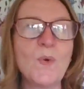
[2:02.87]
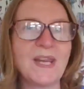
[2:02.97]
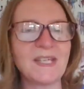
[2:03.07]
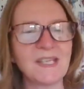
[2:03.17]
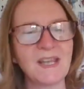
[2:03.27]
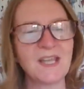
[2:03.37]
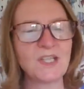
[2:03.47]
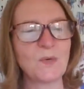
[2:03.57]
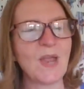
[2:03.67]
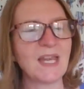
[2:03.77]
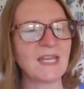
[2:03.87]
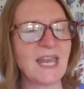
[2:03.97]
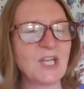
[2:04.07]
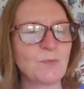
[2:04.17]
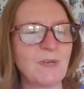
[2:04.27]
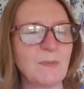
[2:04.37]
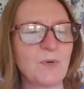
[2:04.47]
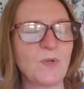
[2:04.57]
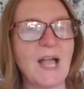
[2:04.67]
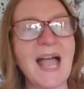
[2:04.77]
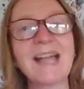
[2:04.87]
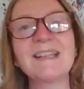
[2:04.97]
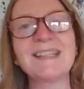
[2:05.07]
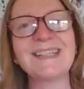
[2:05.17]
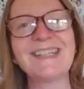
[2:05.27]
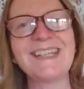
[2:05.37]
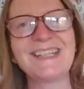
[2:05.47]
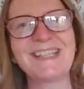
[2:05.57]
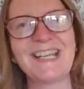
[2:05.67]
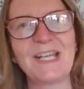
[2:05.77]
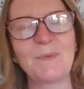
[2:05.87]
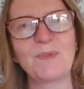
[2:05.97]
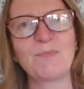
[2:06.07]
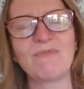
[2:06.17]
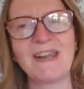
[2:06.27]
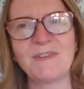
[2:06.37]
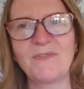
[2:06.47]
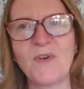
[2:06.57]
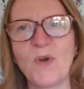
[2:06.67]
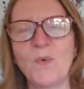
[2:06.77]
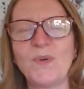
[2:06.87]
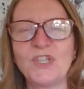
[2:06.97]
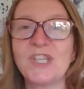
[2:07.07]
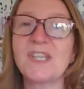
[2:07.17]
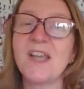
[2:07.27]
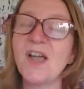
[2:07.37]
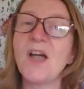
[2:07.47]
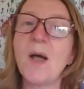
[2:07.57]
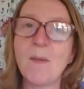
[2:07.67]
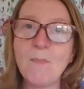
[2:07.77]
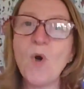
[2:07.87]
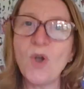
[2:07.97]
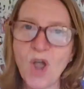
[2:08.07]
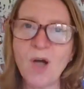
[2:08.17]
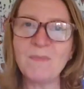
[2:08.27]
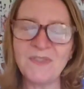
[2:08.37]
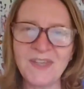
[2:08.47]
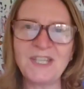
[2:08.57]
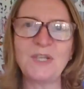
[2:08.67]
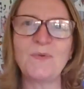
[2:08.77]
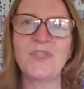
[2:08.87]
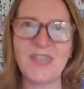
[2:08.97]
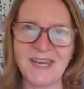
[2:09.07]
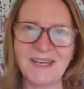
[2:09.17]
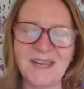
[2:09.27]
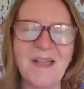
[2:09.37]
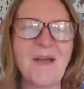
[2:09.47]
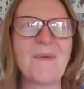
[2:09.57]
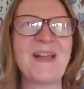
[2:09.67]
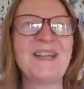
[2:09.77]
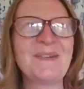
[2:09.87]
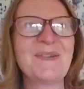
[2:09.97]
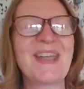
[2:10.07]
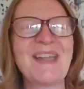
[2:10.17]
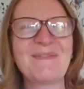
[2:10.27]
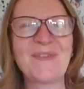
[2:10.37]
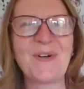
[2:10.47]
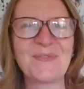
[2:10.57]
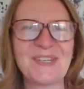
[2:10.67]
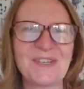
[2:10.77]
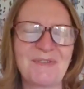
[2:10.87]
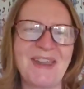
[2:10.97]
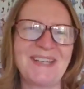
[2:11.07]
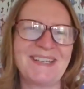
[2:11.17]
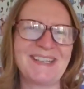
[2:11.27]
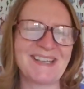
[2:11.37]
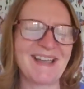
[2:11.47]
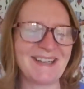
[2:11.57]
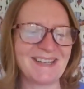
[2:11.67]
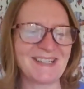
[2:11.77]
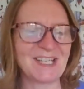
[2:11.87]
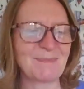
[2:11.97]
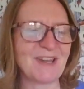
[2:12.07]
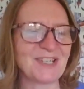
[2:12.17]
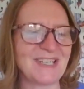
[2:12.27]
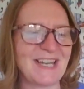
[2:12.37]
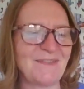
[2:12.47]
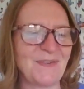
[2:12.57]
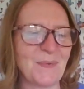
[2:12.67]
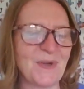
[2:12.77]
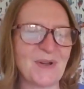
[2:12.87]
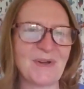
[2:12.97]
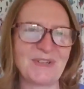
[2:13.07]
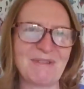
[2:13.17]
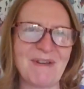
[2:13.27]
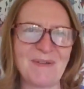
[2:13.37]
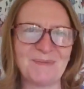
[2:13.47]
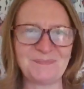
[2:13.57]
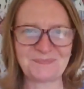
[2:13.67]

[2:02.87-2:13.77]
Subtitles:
ways to engage people, and indeed dealing with brain fog, which is more common than you think when you get involved in training design, and especially if you work on your own.